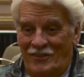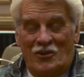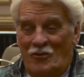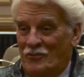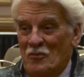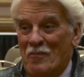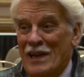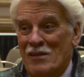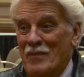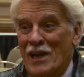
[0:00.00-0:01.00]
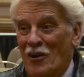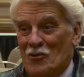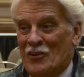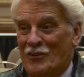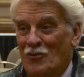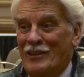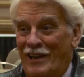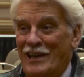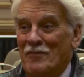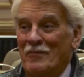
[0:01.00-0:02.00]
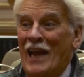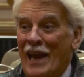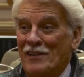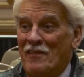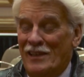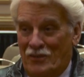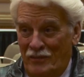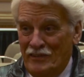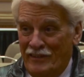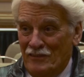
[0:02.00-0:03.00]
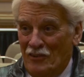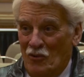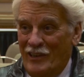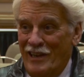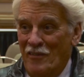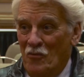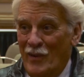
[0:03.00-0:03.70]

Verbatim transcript: you have to bail me out. Don't let me hang there twisting slowly in the